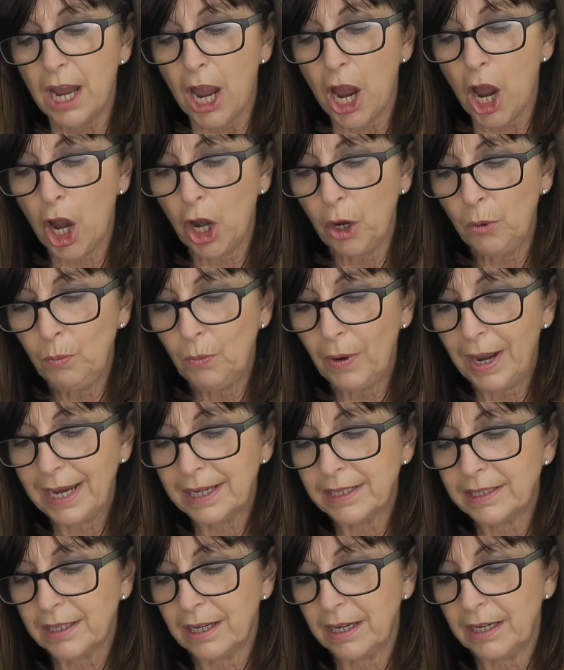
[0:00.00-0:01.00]

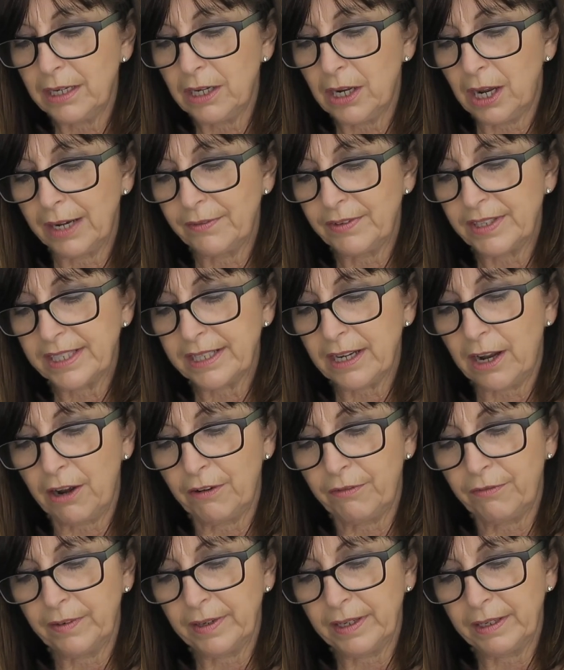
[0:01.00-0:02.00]
Homewares
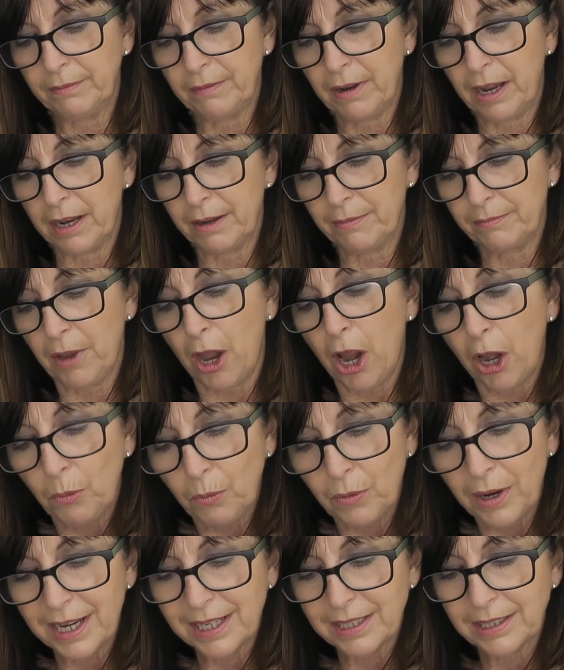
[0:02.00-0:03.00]
Lifestyle,
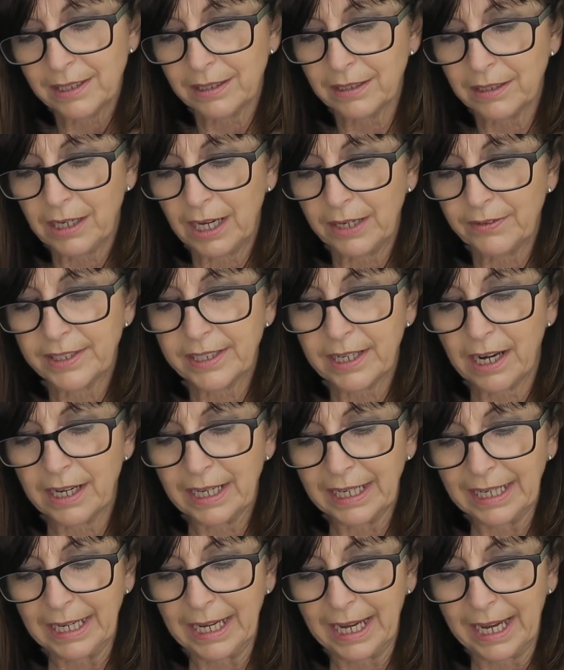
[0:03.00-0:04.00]
Homewares Lifestyle
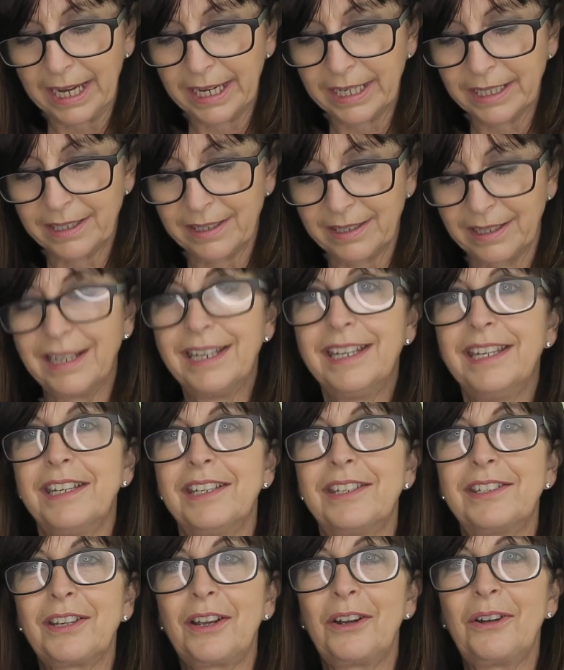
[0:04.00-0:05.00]
and Kids.
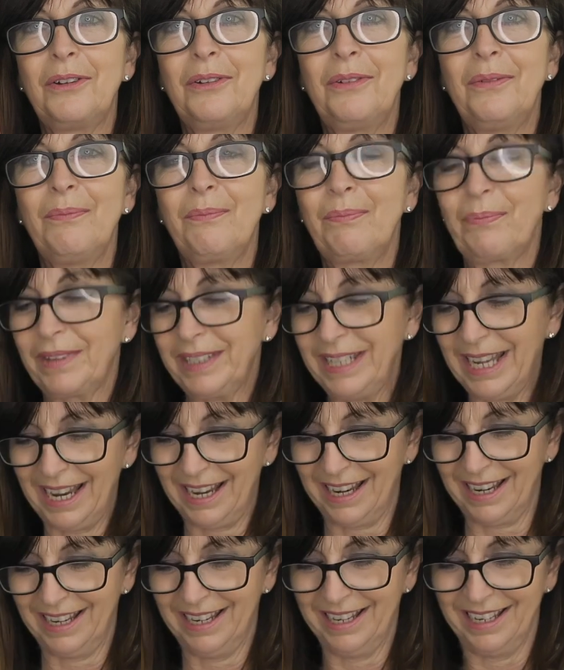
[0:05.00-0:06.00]
So,
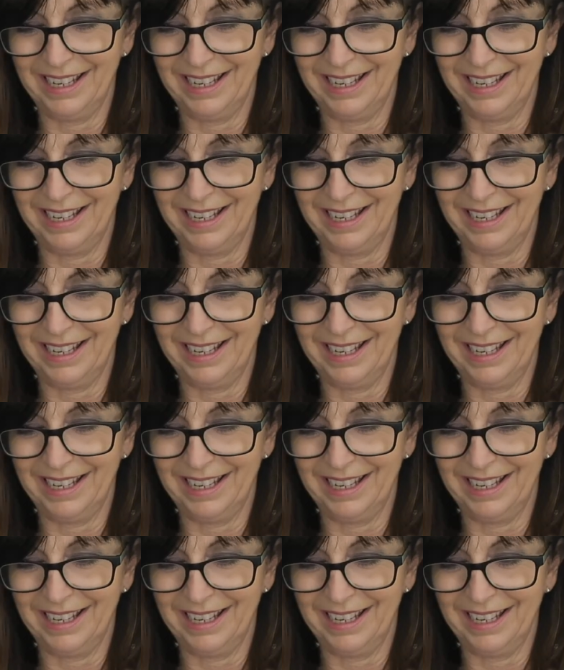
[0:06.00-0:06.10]
yeah.